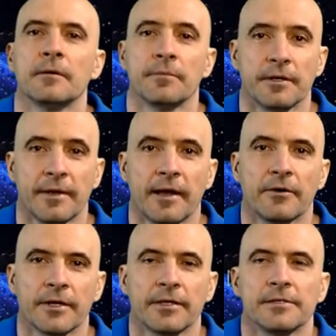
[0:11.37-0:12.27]
but now
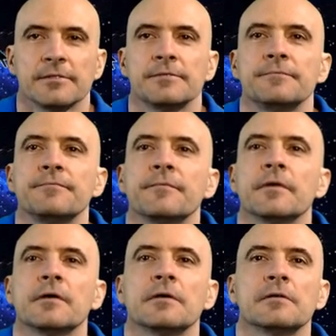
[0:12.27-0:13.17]
it is.
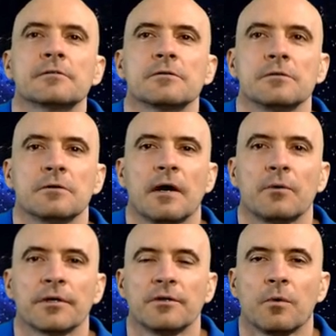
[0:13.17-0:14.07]
So I
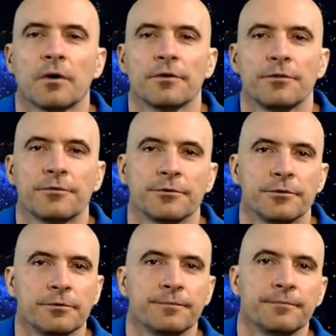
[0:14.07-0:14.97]
wanted to walk you
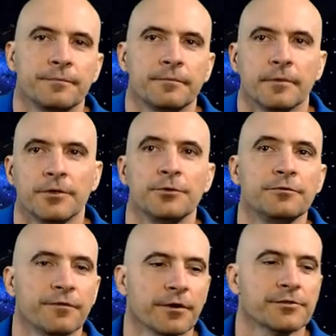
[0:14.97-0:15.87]
through a new
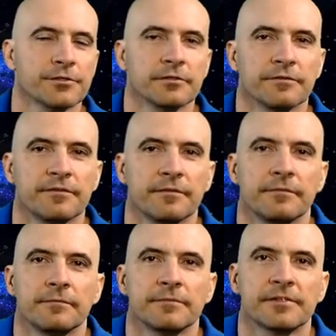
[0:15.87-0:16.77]
version of
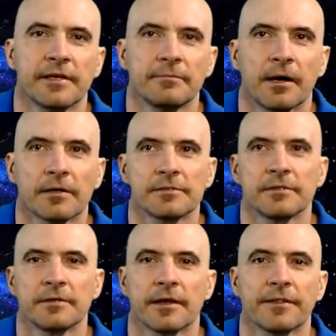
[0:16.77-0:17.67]
Sandboxie.
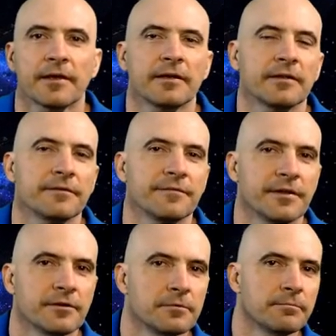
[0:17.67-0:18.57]
I think I did a
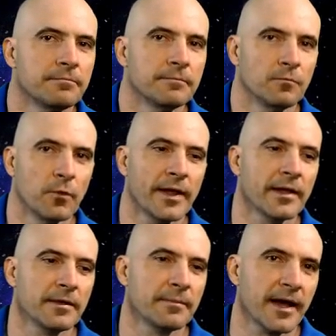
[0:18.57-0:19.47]
video
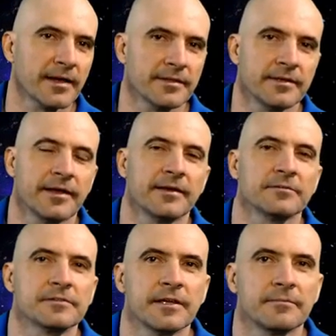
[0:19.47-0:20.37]
way back in the day
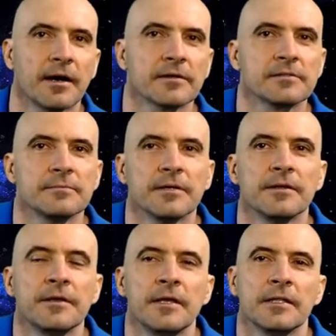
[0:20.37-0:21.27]
on Sandboxie, but
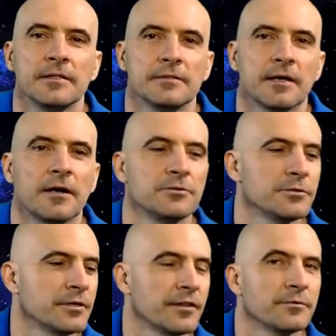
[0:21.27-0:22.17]
I'll do
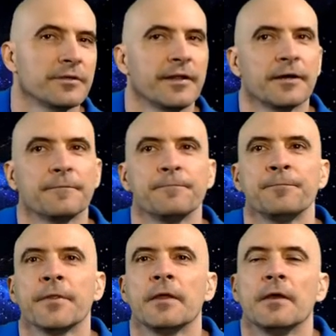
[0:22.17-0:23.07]
another one now.
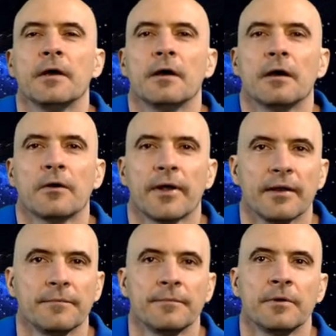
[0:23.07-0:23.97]

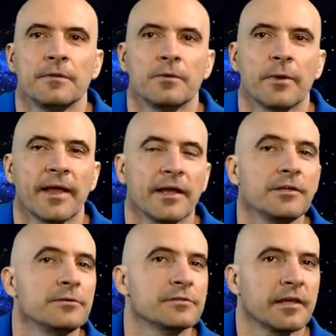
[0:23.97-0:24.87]
Alright, the way I
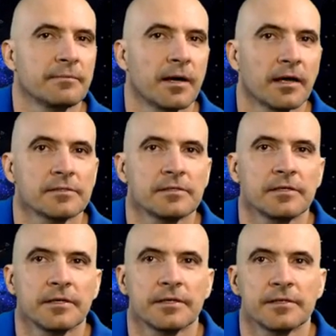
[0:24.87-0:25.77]
use
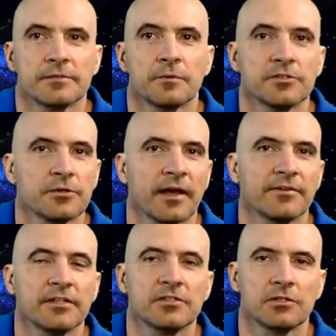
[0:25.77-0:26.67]
Sandboxie is once you have
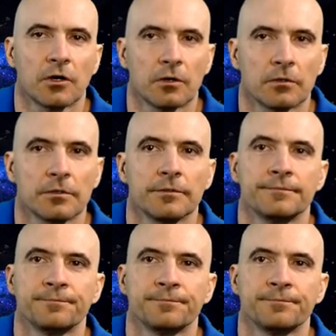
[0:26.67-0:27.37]
it installed,